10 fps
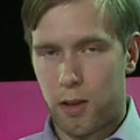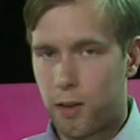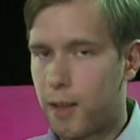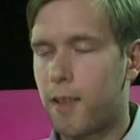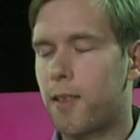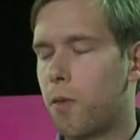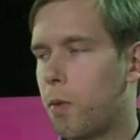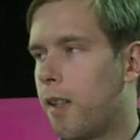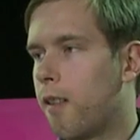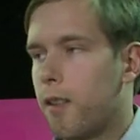our cash
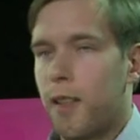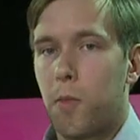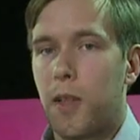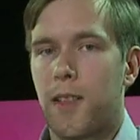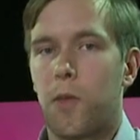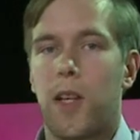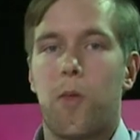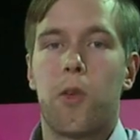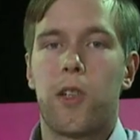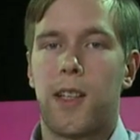then? Well, it means that we
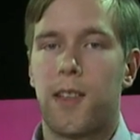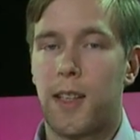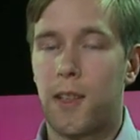have more cash